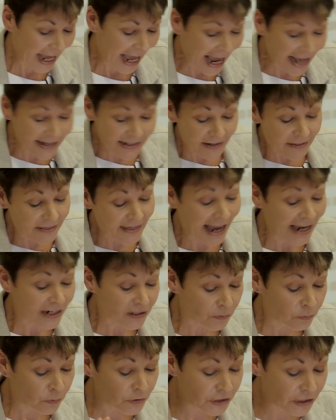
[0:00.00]
And
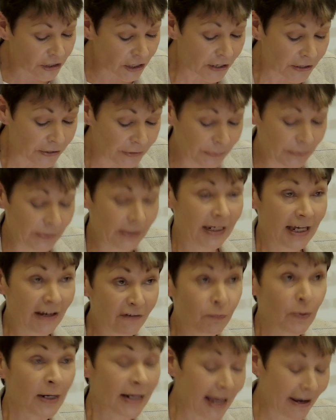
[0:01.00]
that would go
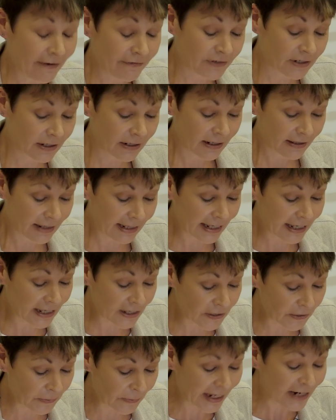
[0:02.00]
if we left the
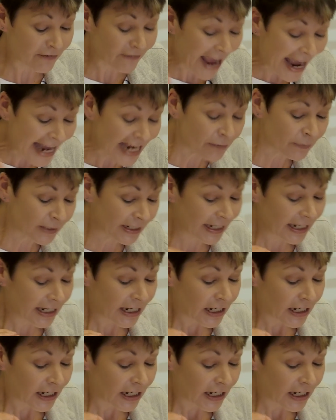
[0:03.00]
EU. And if anyone